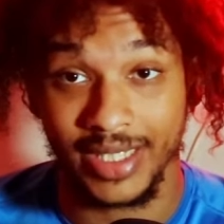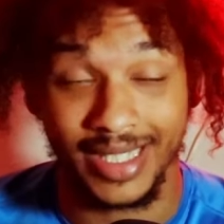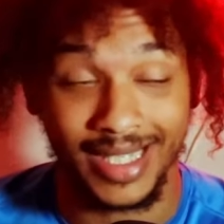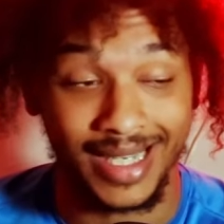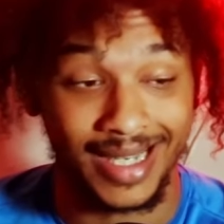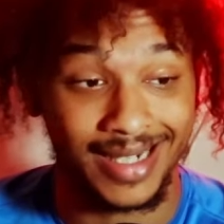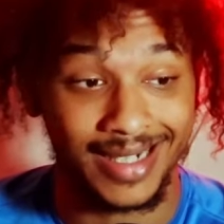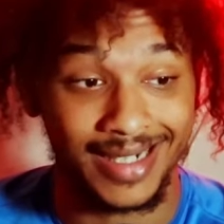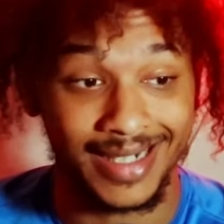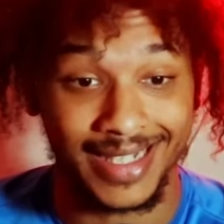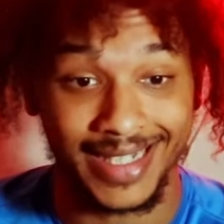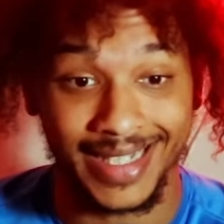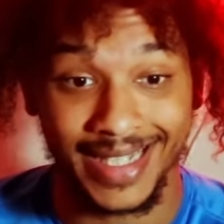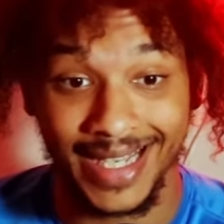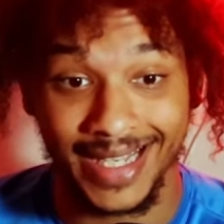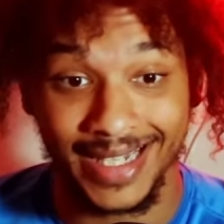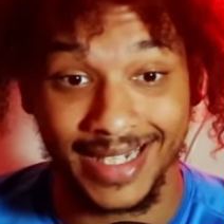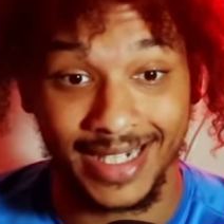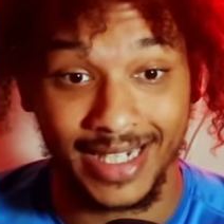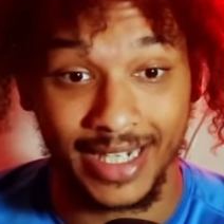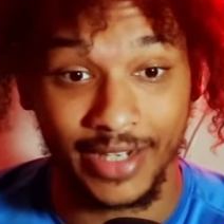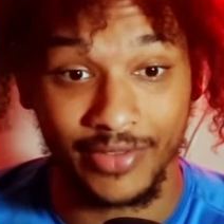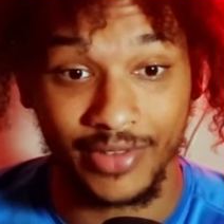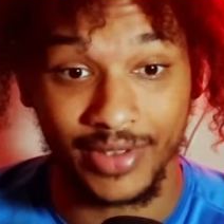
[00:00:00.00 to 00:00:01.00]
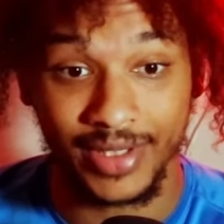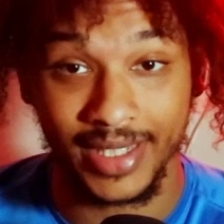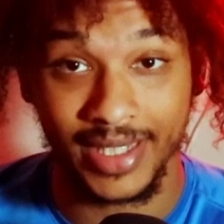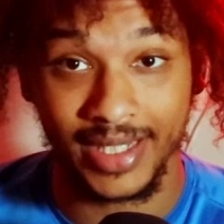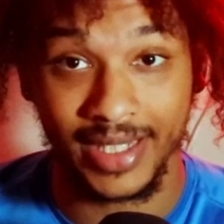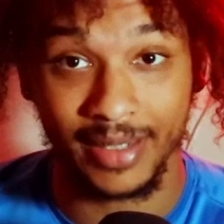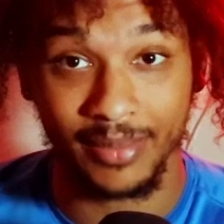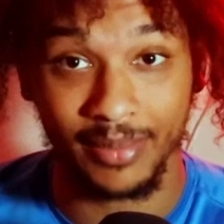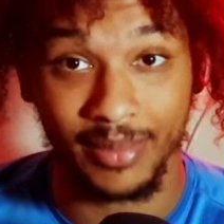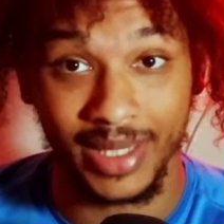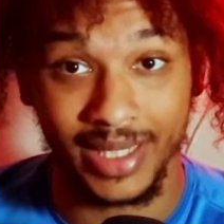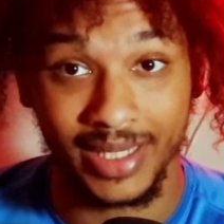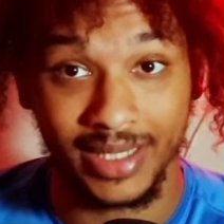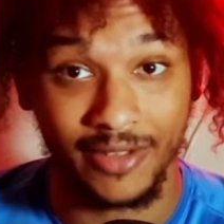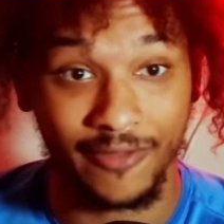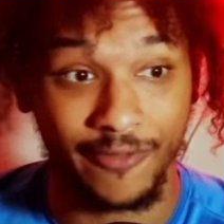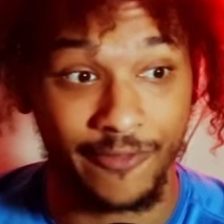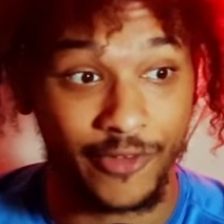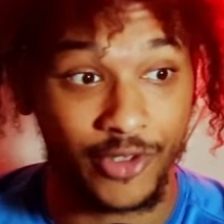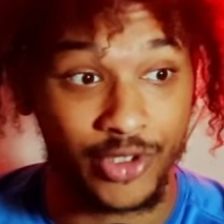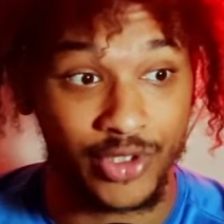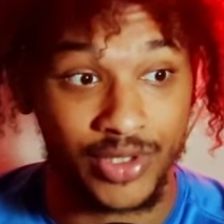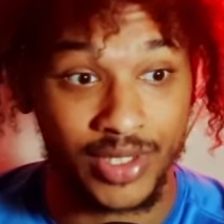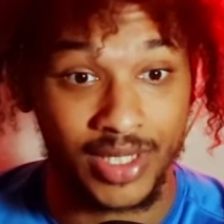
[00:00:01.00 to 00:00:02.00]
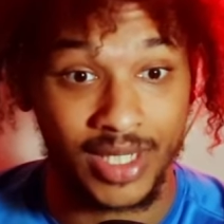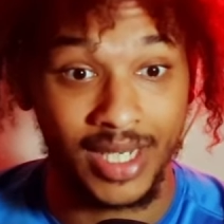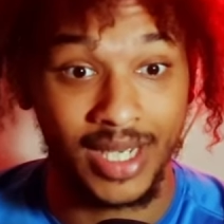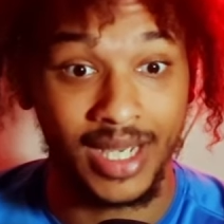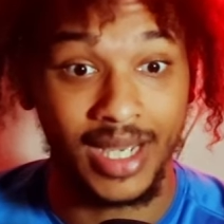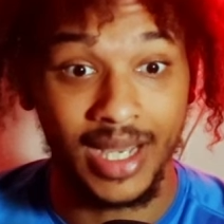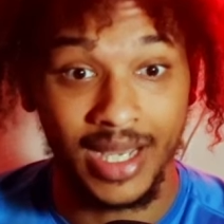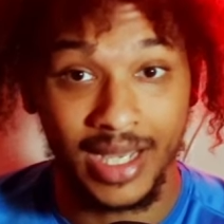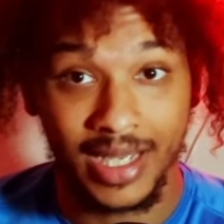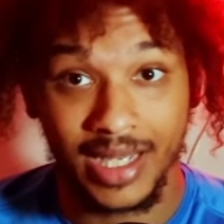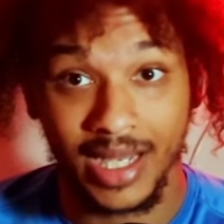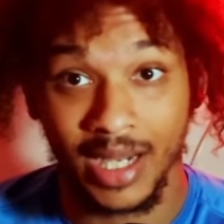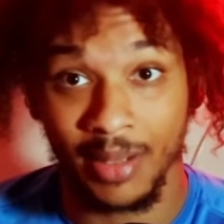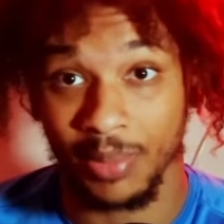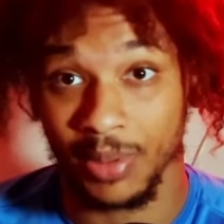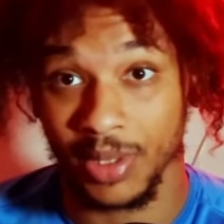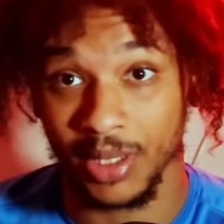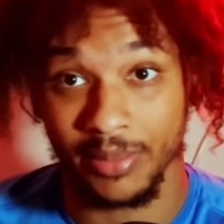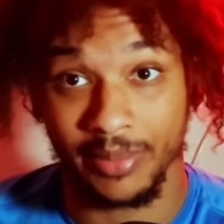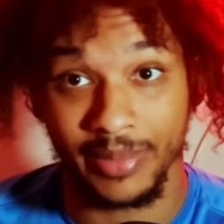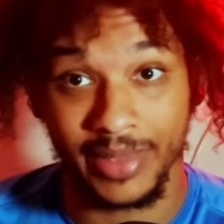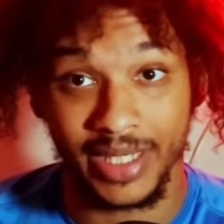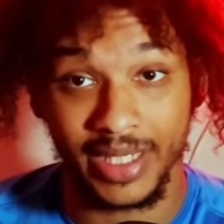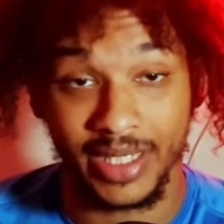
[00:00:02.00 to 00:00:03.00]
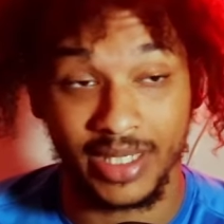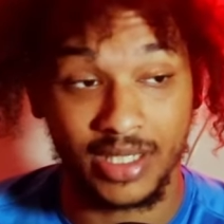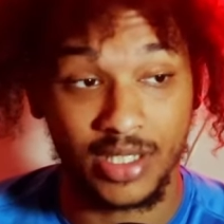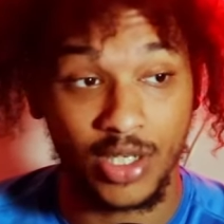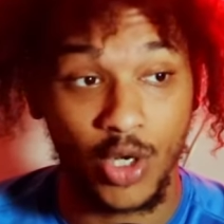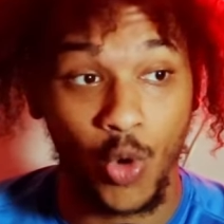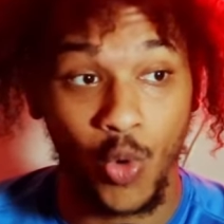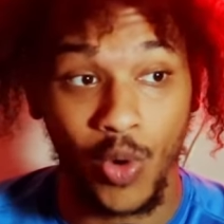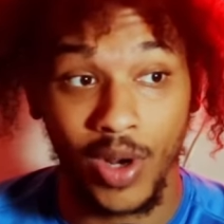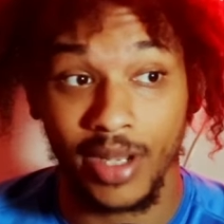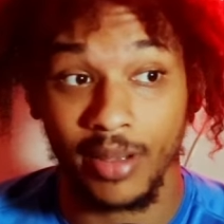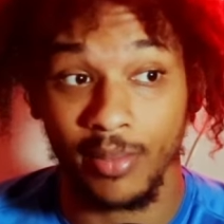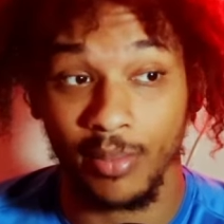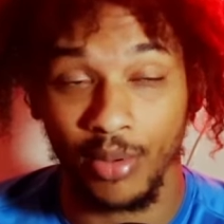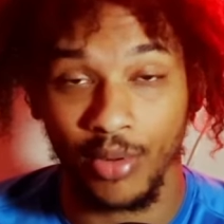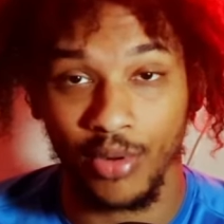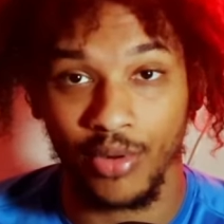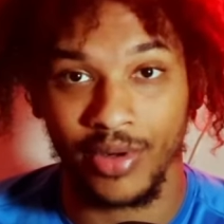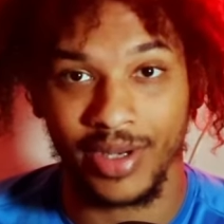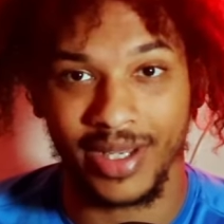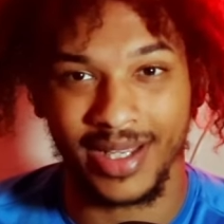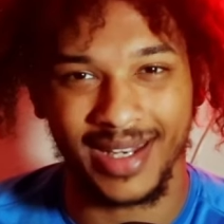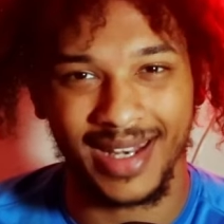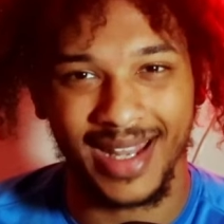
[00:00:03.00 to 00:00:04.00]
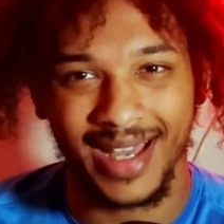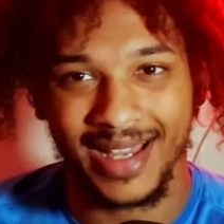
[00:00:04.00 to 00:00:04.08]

He kind of negated everything and made the first couple of minutes quite boring.